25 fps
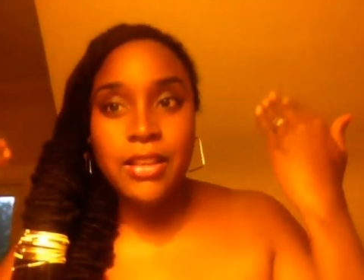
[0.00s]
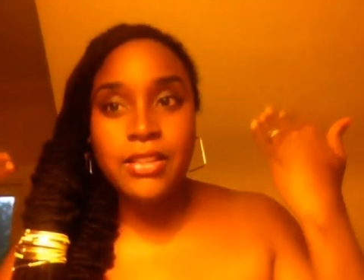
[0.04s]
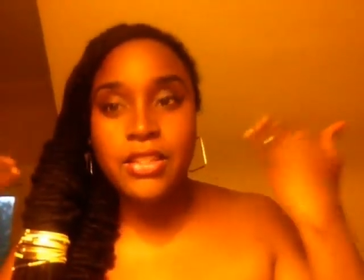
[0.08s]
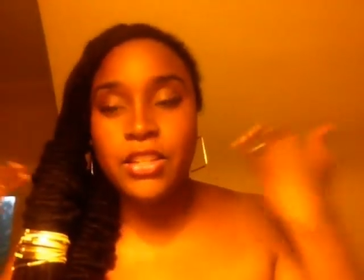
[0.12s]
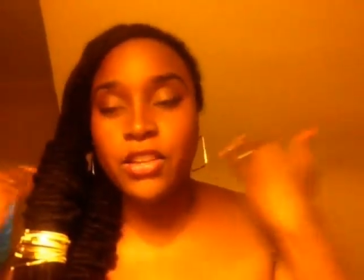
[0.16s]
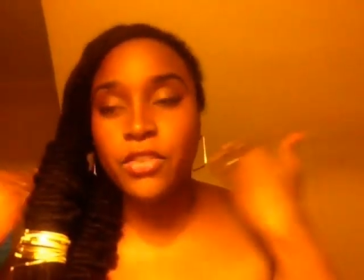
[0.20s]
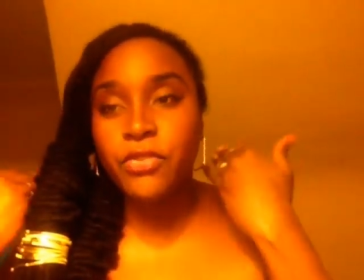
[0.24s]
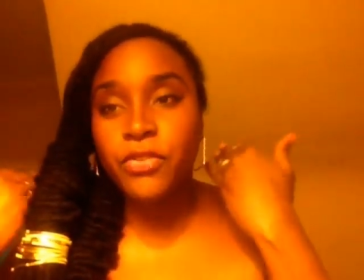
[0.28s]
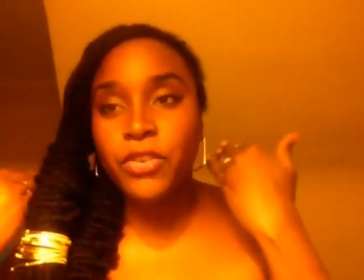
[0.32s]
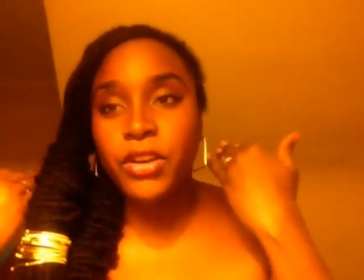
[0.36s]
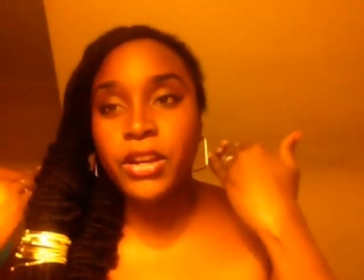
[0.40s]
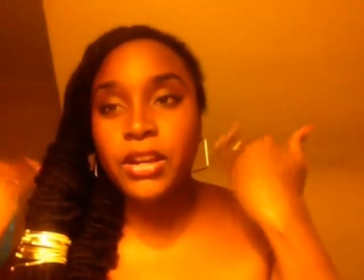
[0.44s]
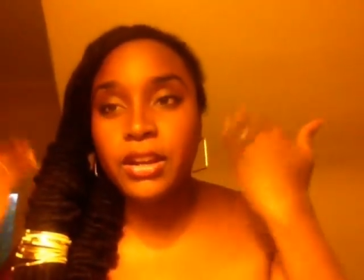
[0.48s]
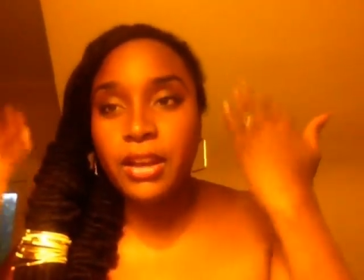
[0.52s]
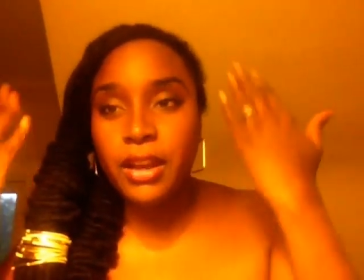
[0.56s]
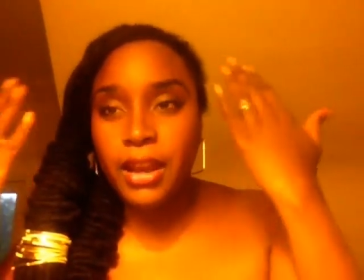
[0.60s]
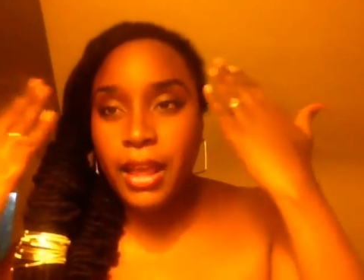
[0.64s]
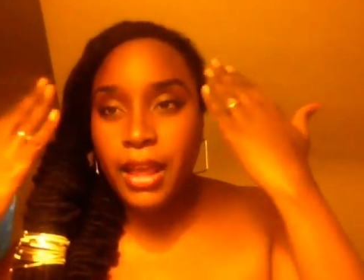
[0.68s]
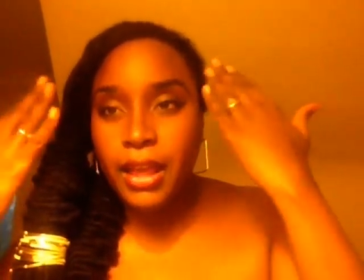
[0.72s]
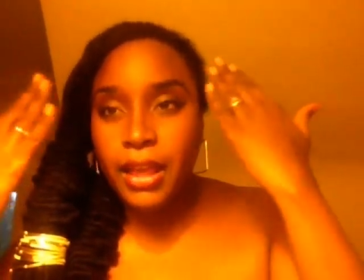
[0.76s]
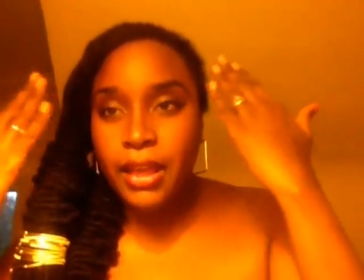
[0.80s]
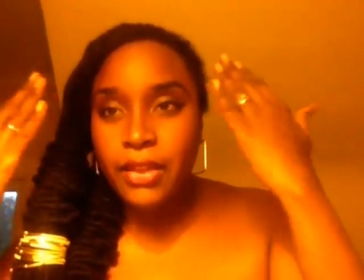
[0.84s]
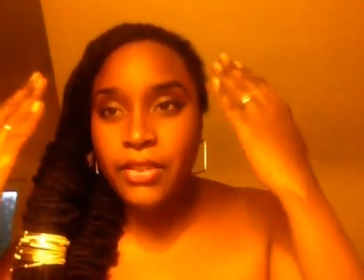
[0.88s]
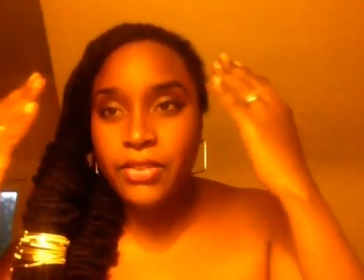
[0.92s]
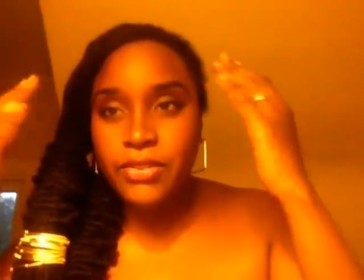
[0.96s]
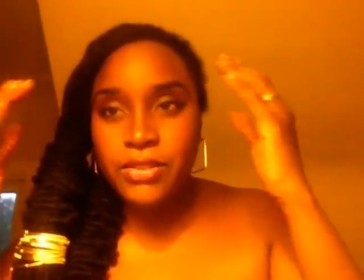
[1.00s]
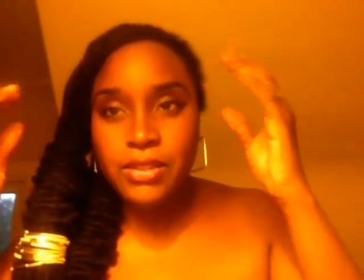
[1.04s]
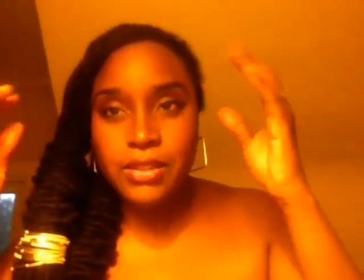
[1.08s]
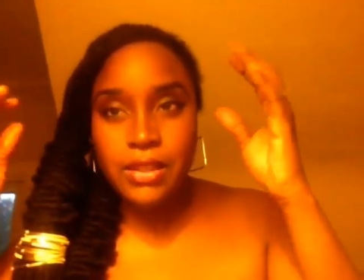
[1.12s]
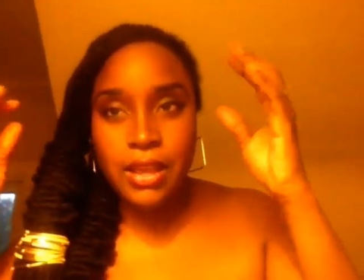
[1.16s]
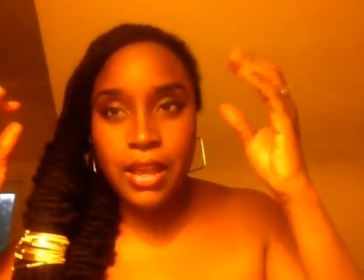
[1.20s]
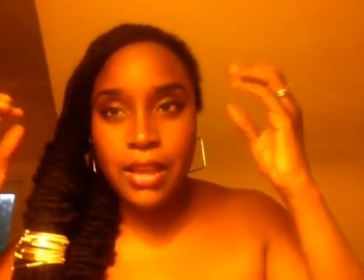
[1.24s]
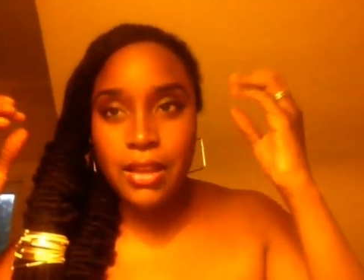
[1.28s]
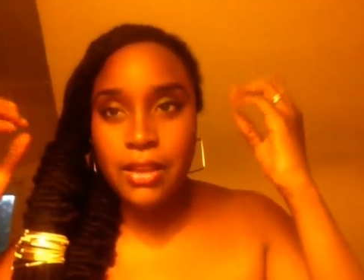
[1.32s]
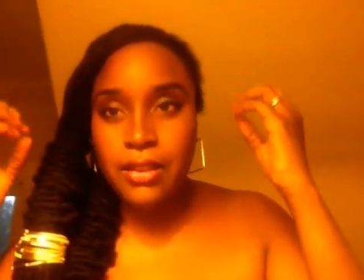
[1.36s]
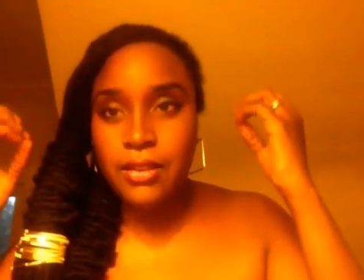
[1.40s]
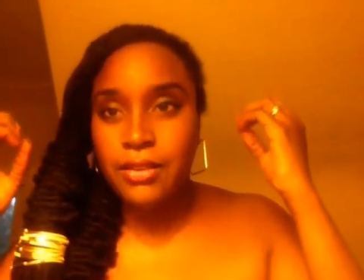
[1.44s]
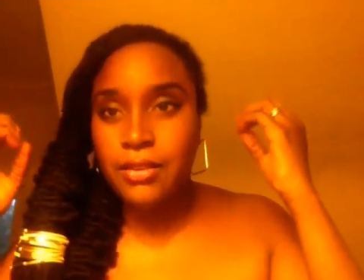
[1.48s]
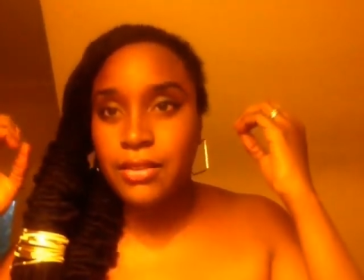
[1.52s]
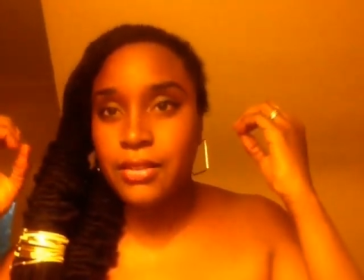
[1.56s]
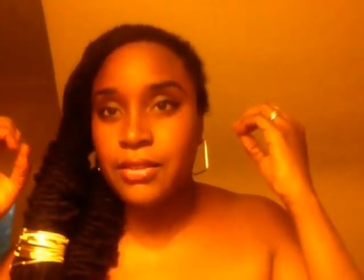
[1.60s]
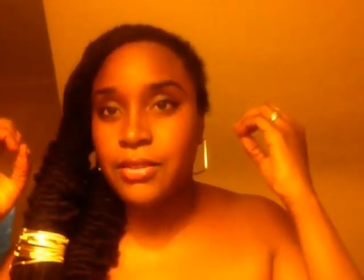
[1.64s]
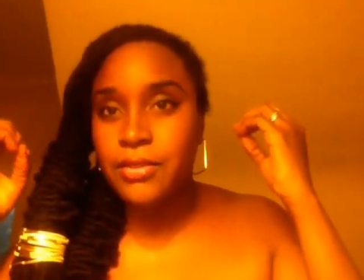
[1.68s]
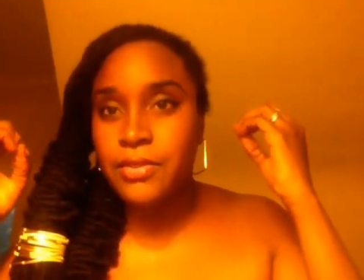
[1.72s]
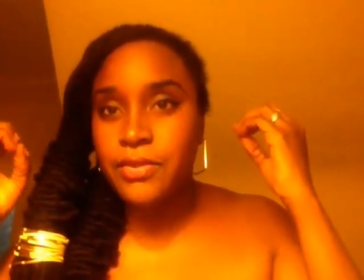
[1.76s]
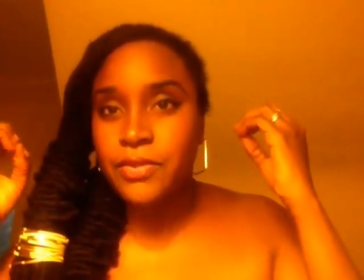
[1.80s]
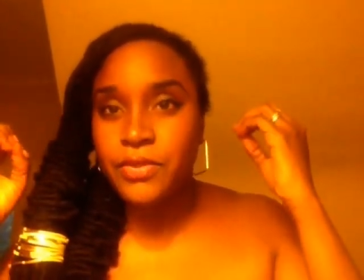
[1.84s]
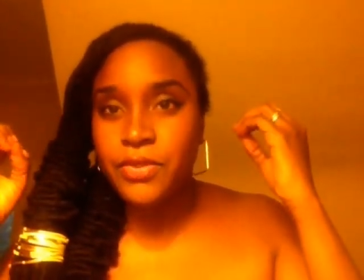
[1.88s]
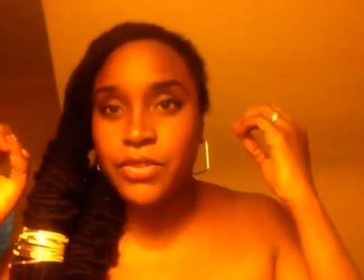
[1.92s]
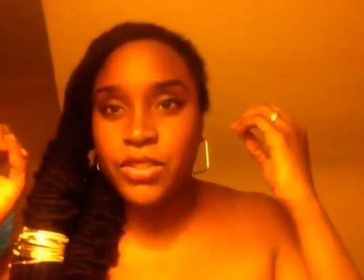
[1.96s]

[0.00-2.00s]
different lengths and